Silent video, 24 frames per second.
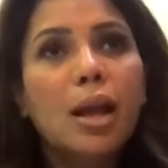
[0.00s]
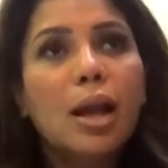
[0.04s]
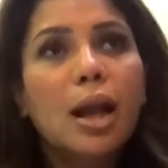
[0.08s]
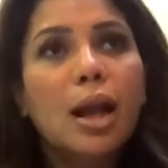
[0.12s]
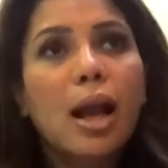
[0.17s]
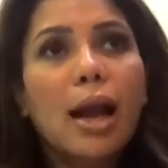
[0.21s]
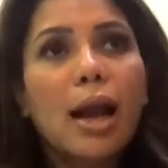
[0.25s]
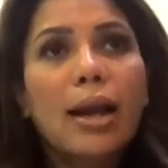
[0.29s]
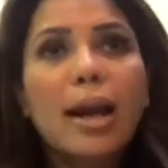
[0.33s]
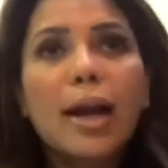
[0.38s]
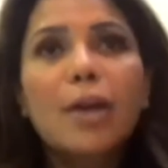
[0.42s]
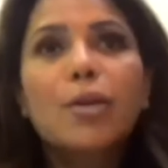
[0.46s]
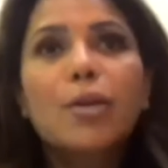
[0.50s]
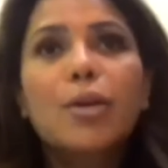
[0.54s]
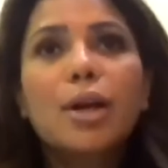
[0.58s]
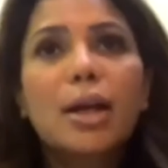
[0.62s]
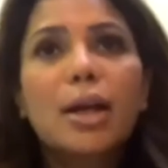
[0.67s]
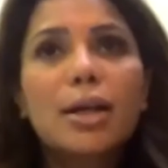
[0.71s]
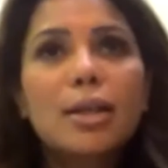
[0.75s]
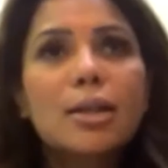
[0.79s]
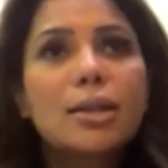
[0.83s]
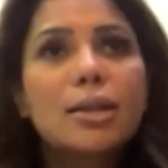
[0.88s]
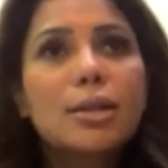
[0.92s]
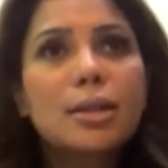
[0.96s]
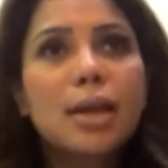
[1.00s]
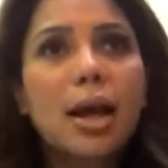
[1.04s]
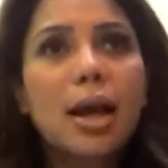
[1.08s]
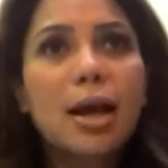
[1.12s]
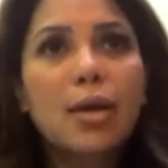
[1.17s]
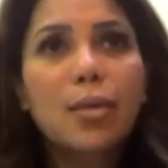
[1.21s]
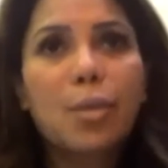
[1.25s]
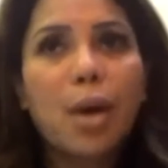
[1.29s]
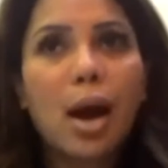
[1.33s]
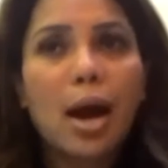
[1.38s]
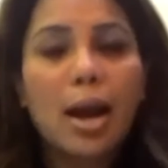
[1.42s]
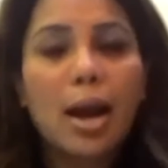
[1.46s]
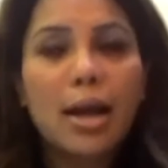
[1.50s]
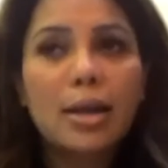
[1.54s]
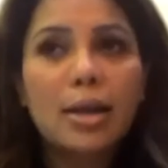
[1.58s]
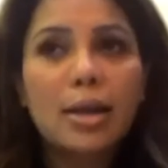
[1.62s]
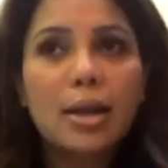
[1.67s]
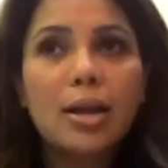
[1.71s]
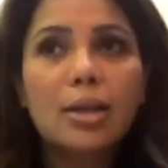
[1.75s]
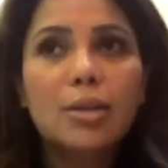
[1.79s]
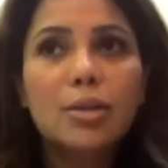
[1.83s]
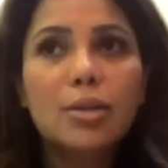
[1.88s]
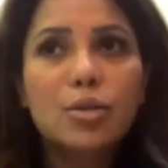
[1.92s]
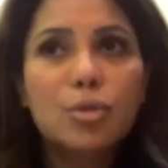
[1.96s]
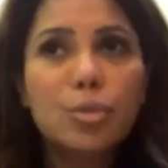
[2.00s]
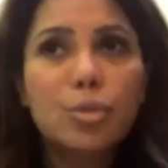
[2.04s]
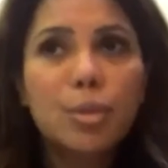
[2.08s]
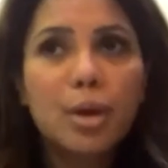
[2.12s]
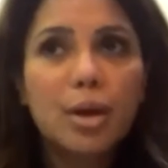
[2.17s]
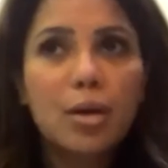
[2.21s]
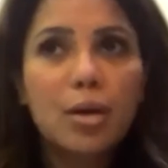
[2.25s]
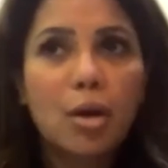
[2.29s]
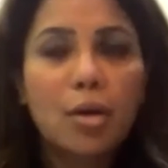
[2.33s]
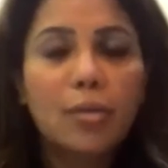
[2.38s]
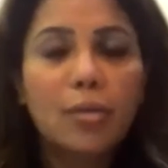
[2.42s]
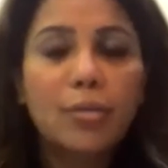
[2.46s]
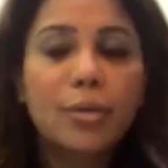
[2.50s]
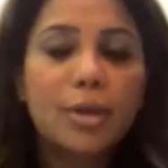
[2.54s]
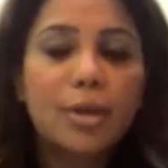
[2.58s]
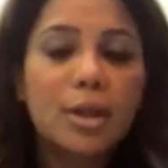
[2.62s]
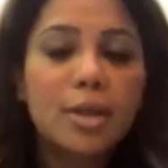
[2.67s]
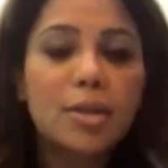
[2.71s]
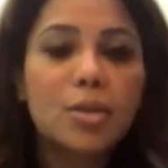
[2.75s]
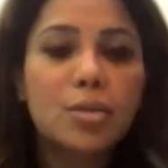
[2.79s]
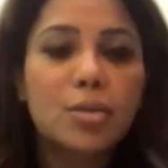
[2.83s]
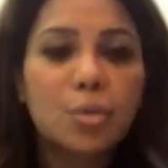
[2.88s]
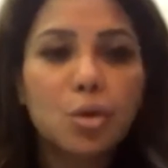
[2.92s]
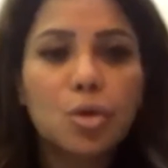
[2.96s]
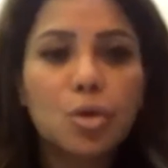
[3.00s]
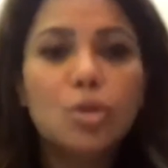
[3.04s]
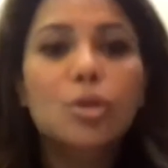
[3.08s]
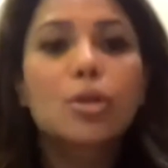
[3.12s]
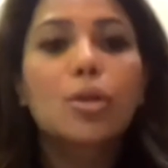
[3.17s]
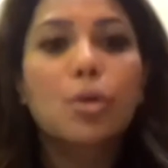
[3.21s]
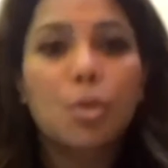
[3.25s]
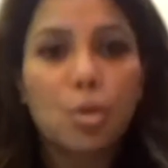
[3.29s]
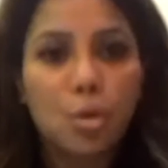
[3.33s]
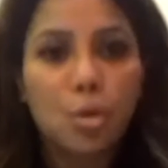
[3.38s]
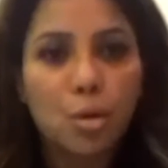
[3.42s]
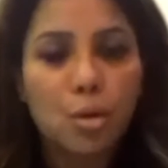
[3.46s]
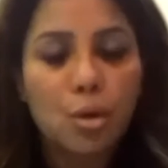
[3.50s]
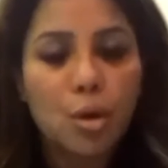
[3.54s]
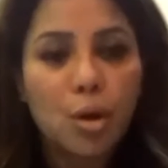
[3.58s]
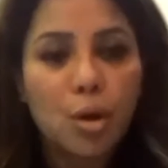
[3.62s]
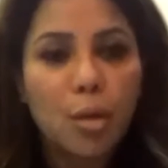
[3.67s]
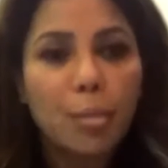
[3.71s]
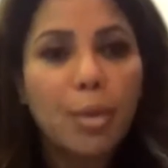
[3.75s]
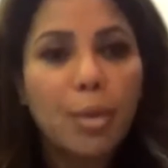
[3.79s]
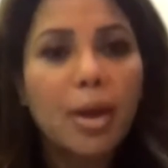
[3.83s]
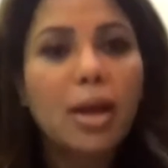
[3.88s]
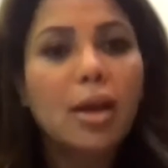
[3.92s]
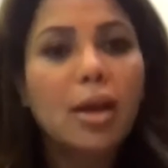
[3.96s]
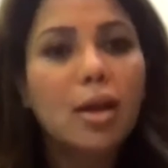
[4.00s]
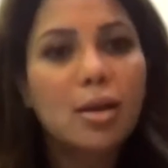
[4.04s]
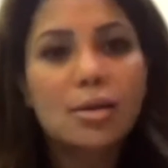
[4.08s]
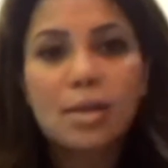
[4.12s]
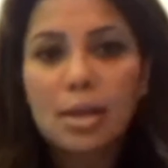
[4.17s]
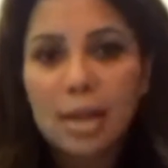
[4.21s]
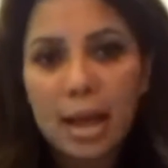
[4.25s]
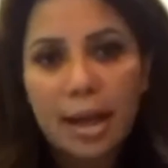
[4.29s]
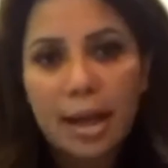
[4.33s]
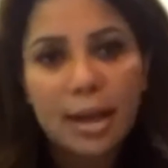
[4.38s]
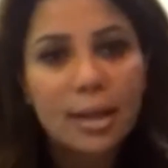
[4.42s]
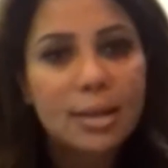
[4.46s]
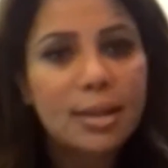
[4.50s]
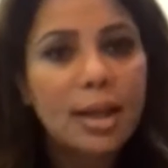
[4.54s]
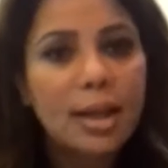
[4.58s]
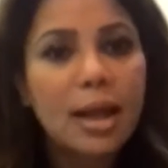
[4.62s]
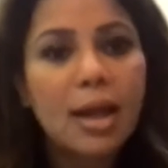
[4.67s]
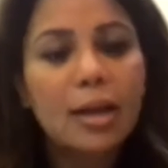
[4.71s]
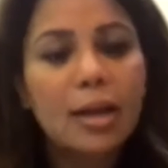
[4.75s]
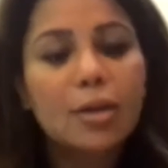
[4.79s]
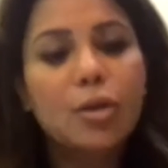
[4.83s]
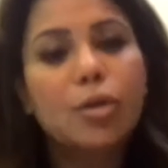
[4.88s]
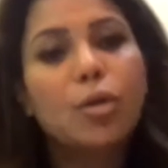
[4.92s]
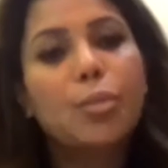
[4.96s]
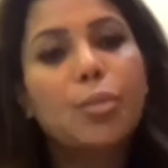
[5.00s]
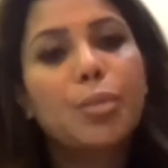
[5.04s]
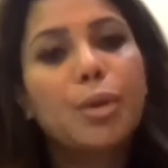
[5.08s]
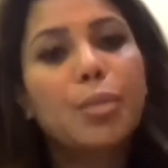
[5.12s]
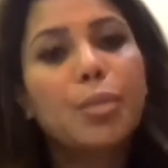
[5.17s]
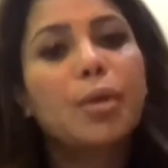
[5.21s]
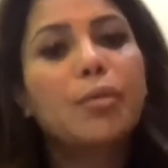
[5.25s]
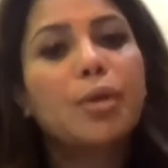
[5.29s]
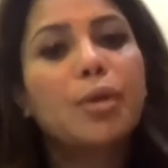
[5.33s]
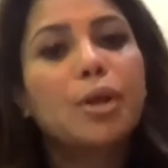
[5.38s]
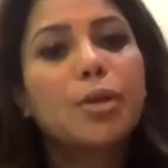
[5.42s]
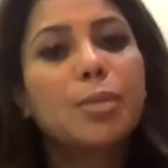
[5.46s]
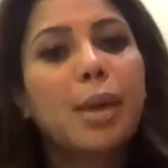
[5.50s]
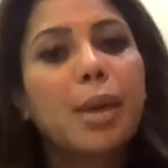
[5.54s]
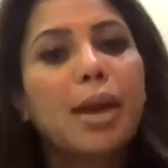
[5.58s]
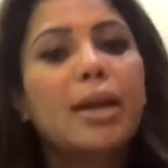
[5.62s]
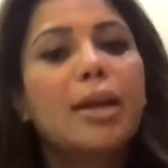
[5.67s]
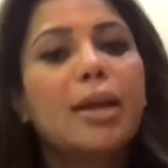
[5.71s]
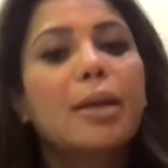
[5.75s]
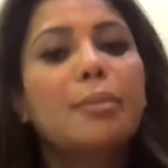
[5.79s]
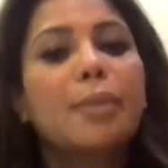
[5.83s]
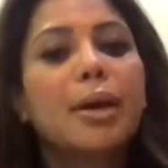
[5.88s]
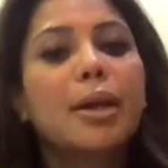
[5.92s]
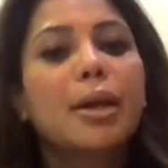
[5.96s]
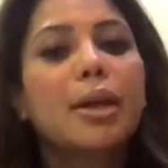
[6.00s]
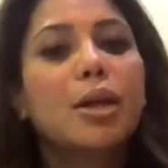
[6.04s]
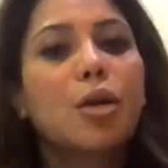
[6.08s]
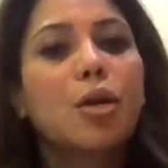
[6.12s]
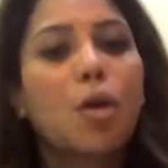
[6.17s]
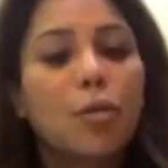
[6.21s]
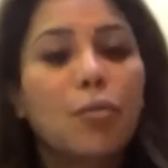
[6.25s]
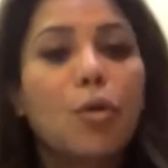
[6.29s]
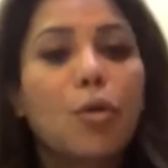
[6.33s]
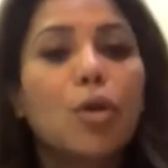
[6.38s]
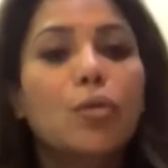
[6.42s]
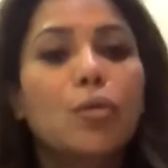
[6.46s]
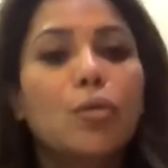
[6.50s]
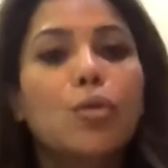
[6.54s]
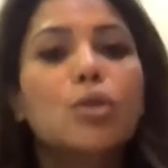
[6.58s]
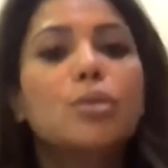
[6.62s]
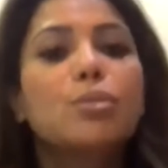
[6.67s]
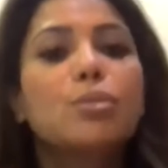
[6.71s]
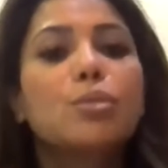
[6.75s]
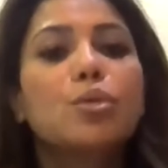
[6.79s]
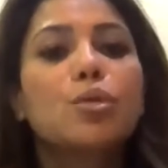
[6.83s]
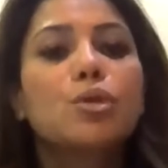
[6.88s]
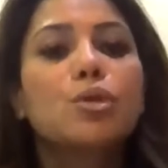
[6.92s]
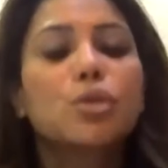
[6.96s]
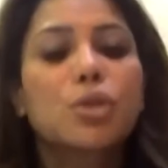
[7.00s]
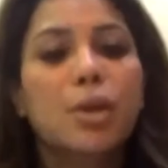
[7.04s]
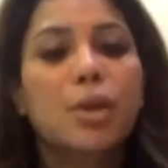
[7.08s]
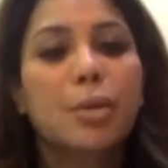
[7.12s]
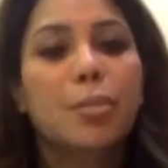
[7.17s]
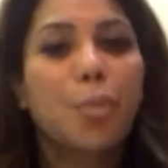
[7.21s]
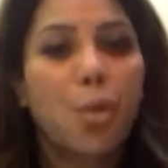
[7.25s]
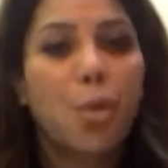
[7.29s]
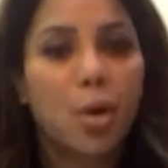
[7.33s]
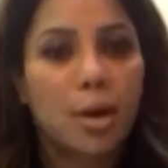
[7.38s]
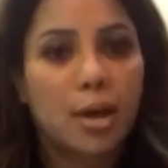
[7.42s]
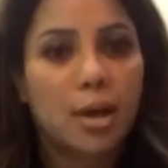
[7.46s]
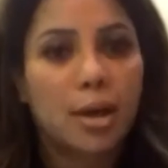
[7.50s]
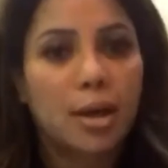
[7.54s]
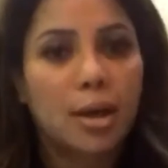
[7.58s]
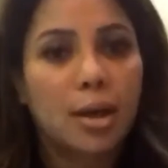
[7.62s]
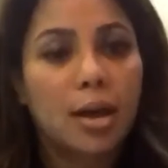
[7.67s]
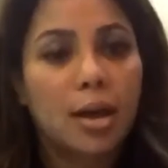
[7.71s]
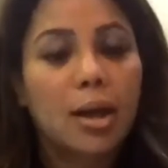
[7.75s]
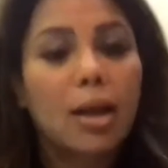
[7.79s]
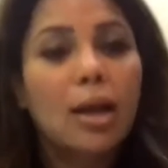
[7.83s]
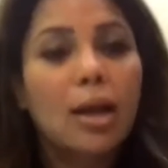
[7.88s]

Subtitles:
And I could understand why the consumer confidence was low, because like I said, people were spending money on what was most important.